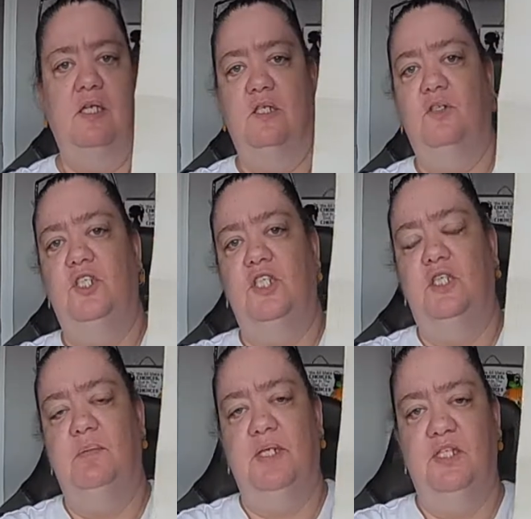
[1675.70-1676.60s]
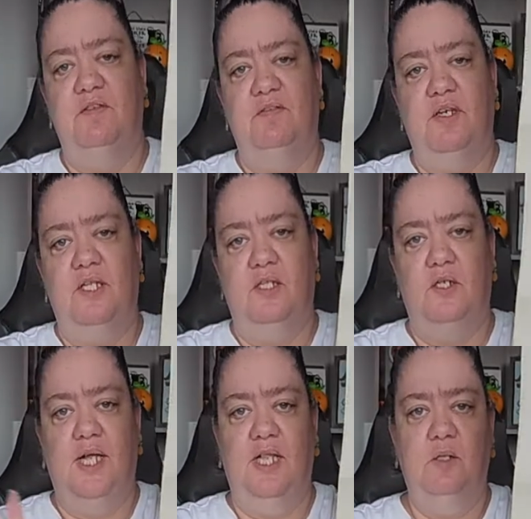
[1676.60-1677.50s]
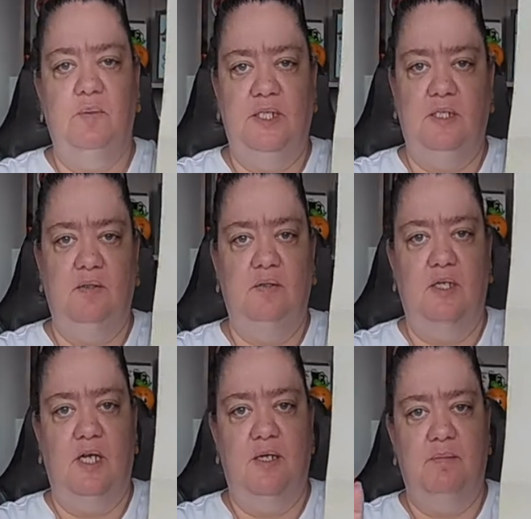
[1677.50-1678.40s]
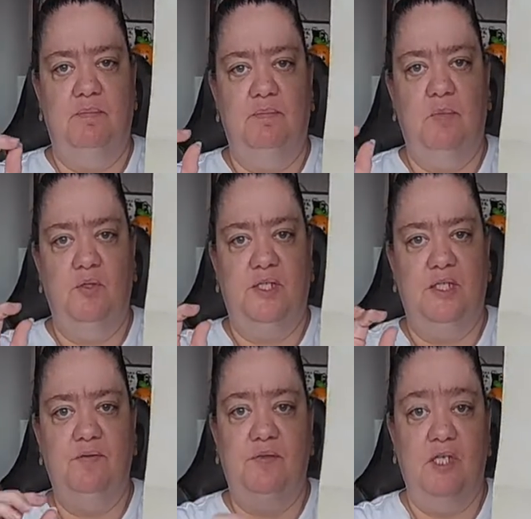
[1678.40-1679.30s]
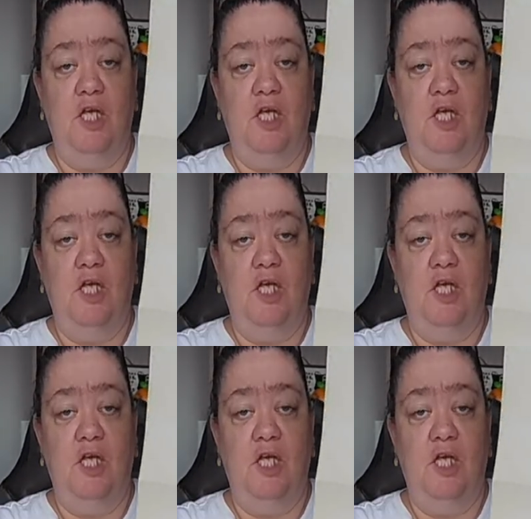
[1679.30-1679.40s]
So it's just a bunch of little Halloween motifs.